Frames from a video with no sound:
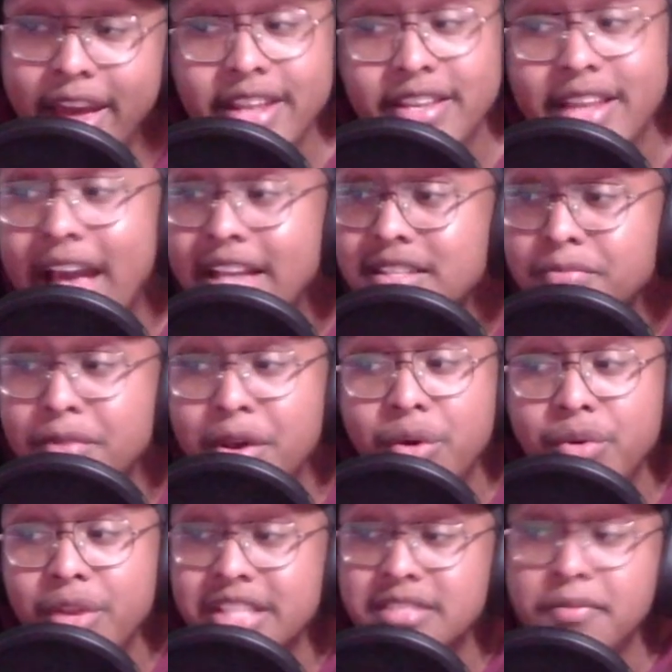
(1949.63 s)
and Dax
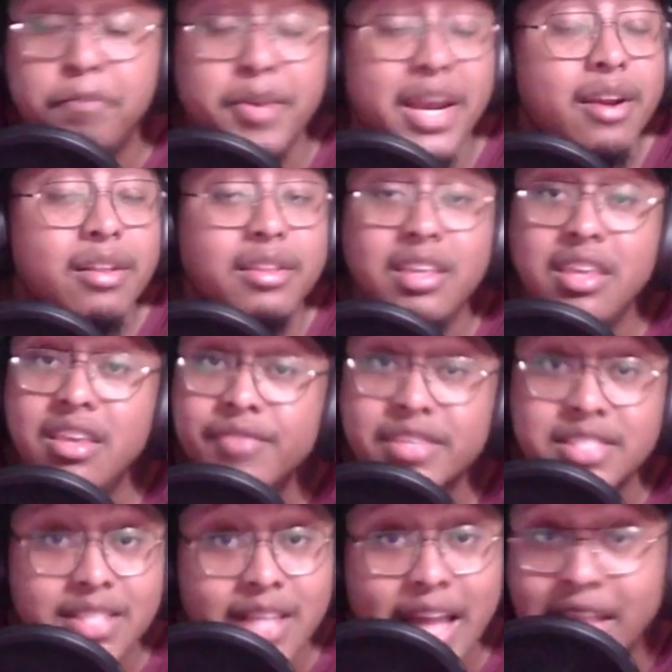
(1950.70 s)
Milne is barely even
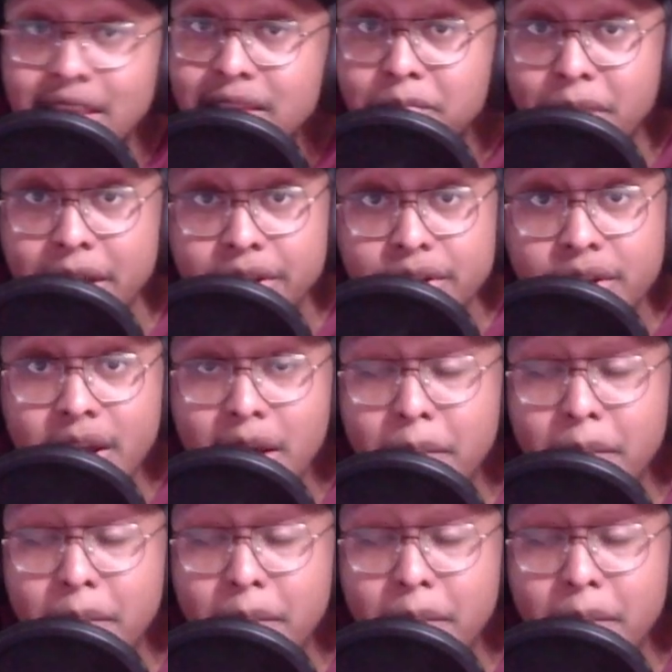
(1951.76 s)
slightly better.